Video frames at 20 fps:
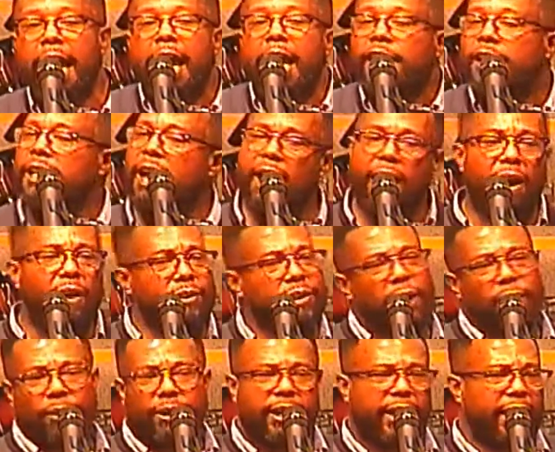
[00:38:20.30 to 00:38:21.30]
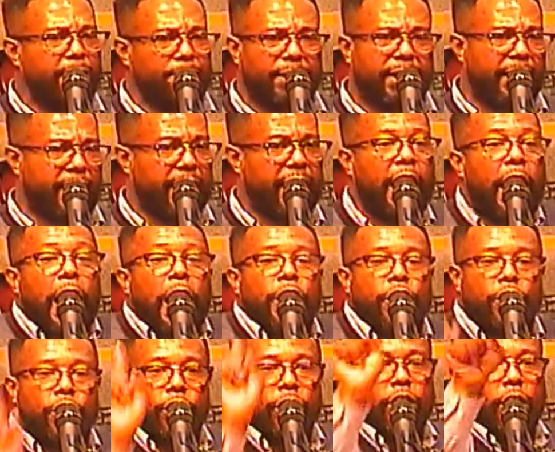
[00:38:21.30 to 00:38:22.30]
Y'all don't hear me.
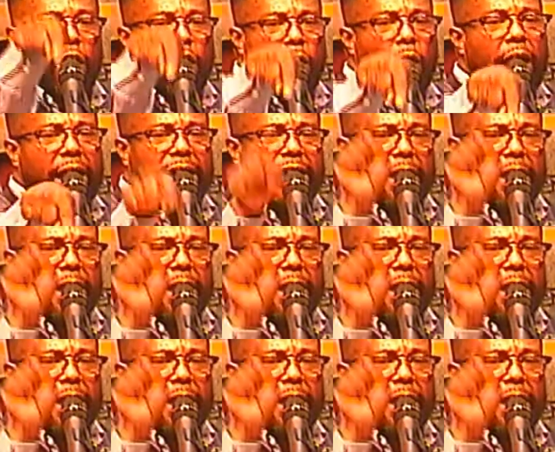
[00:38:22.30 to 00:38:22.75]
You're going